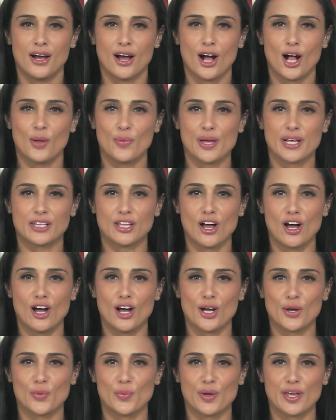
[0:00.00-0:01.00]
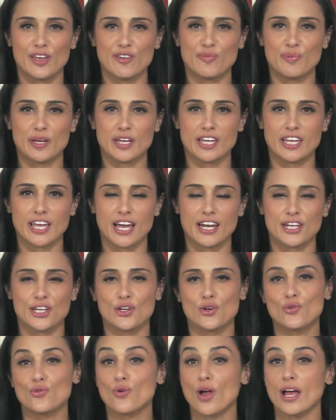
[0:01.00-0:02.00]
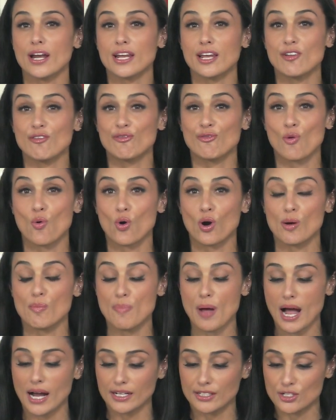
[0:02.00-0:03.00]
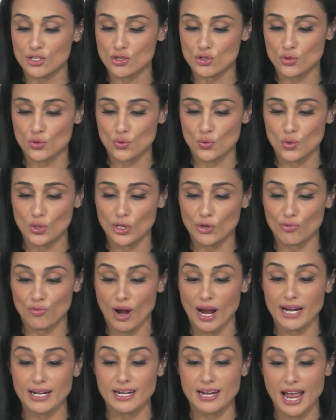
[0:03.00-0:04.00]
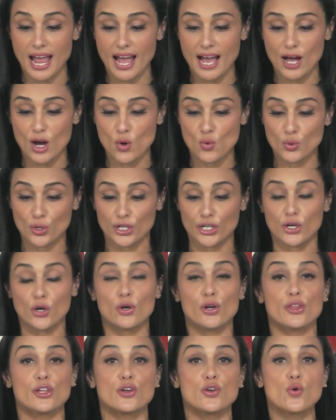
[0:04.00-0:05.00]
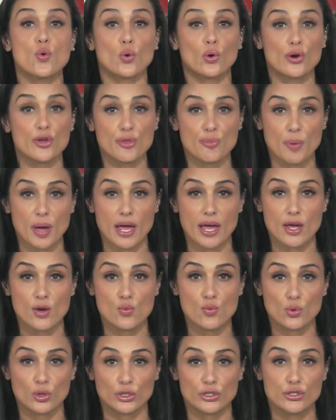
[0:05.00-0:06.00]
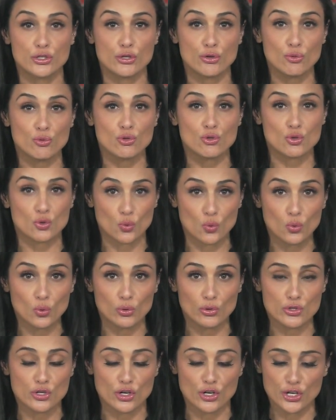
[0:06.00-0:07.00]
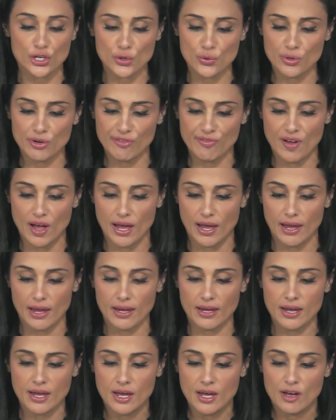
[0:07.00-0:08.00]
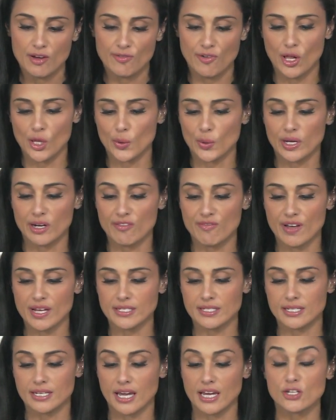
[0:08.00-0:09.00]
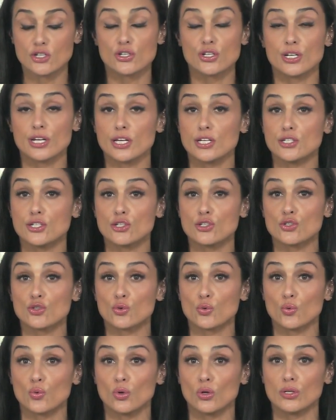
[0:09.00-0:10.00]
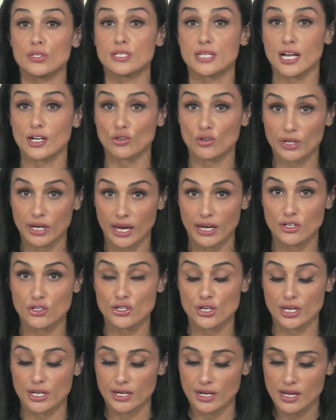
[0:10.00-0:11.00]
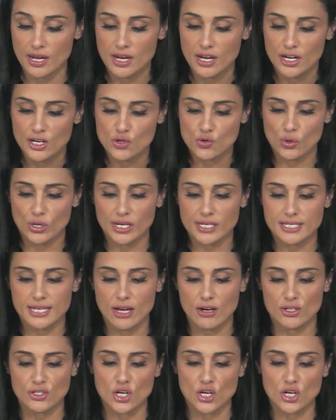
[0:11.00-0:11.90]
All week long, we've been getting you ready for back to school, and right now we're going to go to the North Bay where two schools are unifying following an investigation into school segregation. Joining us now to